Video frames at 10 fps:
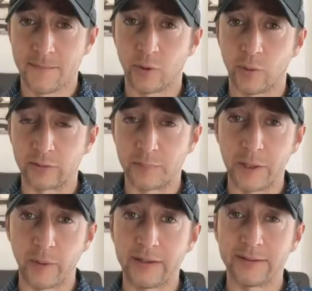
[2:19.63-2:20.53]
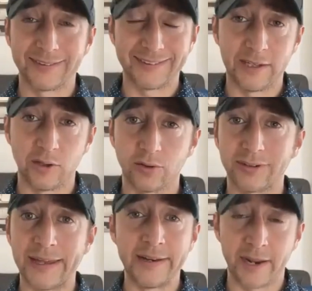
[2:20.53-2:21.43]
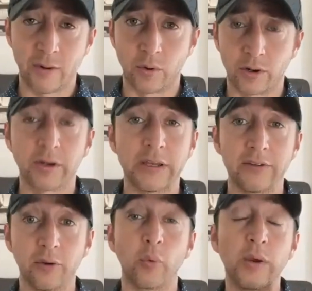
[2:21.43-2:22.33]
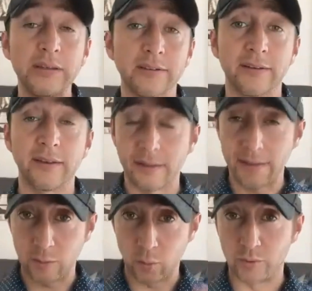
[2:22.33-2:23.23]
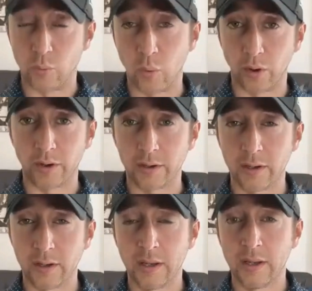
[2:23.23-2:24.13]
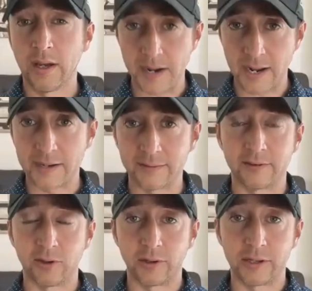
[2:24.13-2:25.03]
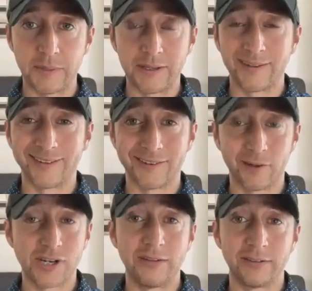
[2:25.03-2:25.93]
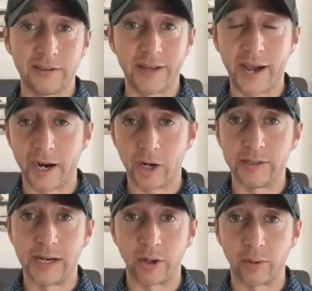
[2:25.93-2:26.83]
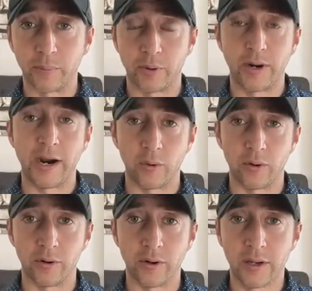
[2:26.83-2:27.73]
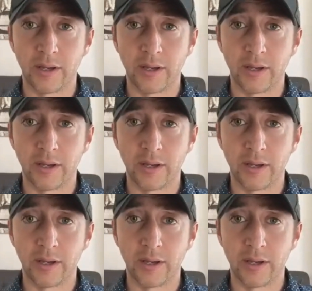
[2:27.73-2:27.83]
So experience, skills, and network is the reason they would work, not necessarily because they're chasing the higher dollar per hour